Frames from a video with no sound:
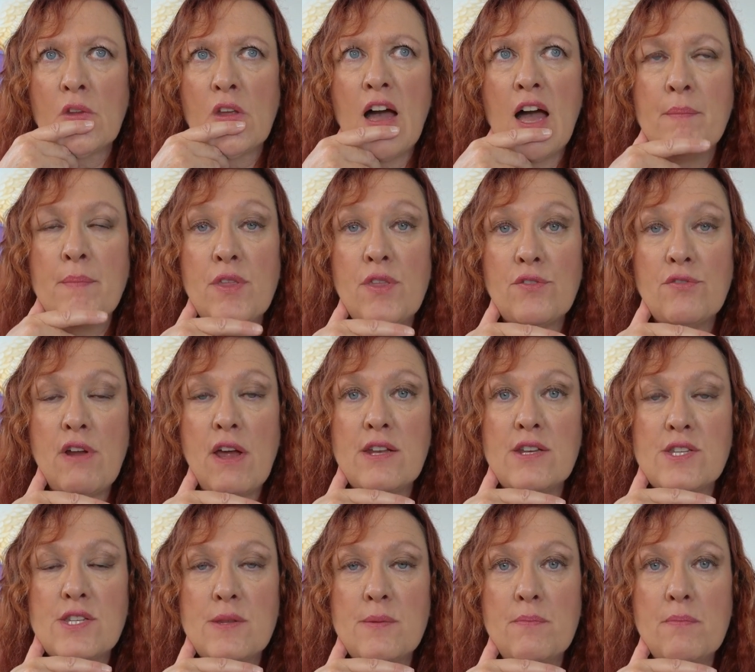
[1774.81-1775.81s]
I'm a threat
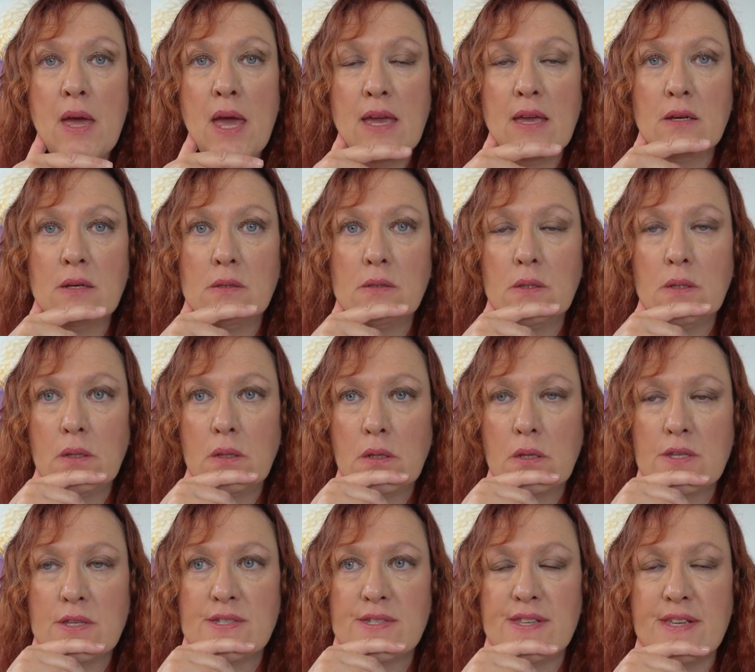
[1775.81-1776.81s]
to the male
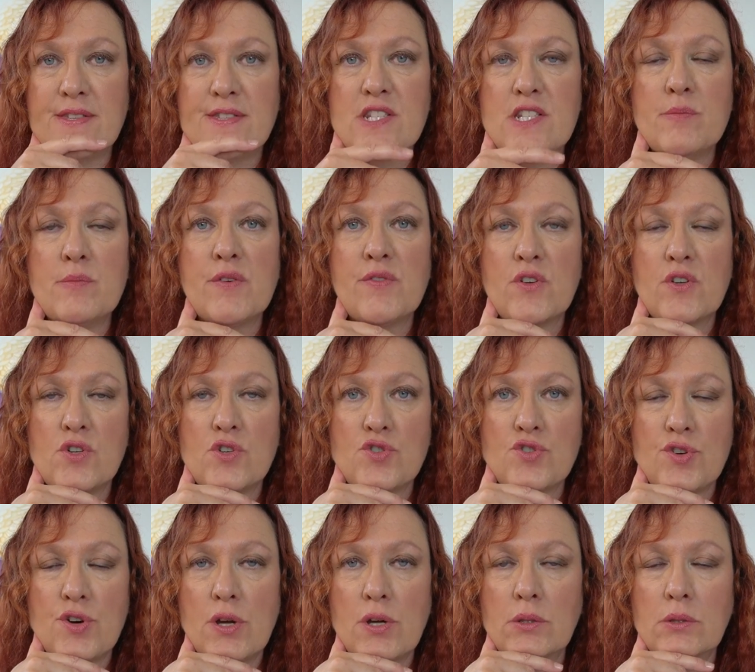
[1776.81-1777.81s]
system of
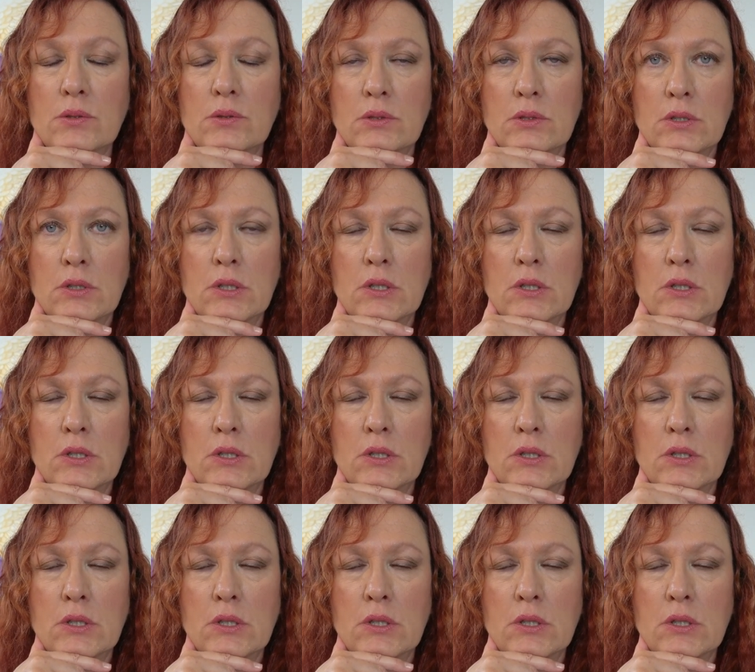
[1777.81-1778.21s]
control.